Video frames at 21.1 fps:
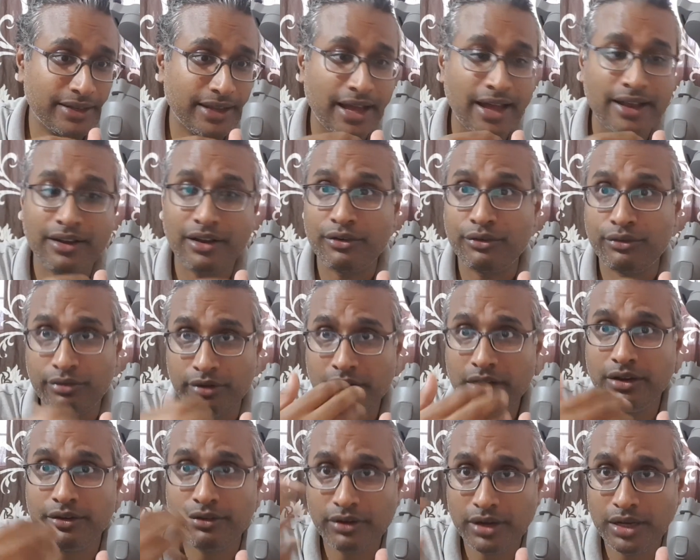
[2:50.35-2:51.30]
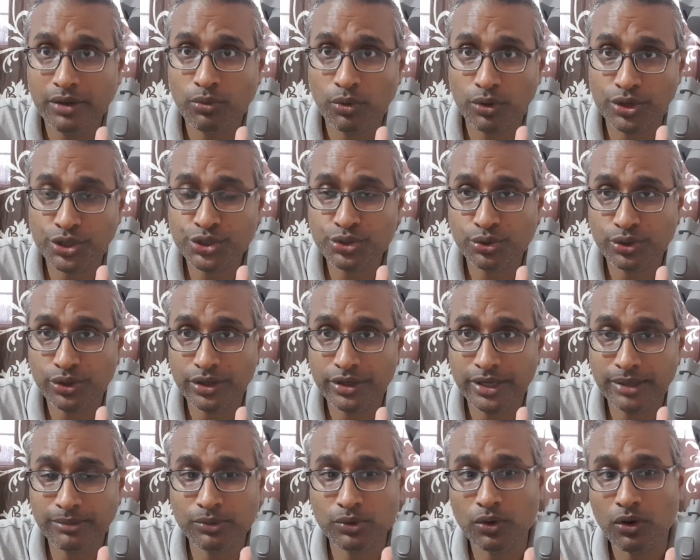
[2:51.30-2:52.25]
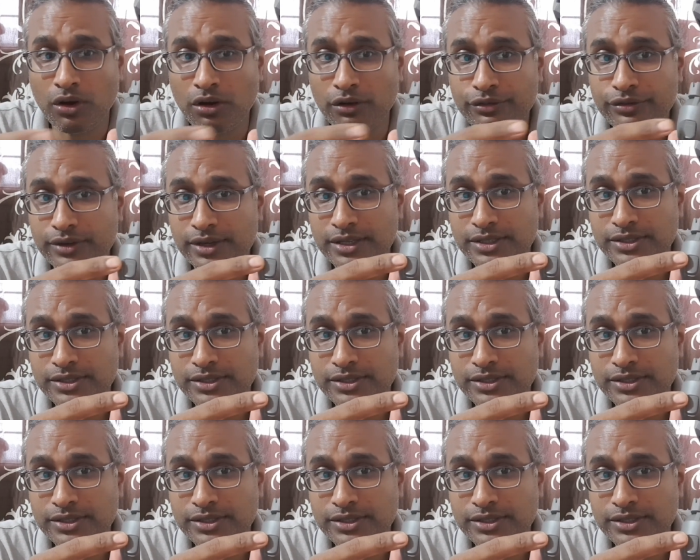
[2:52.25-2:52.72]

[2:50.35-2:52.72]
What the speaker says: and I really want to show you a demo of,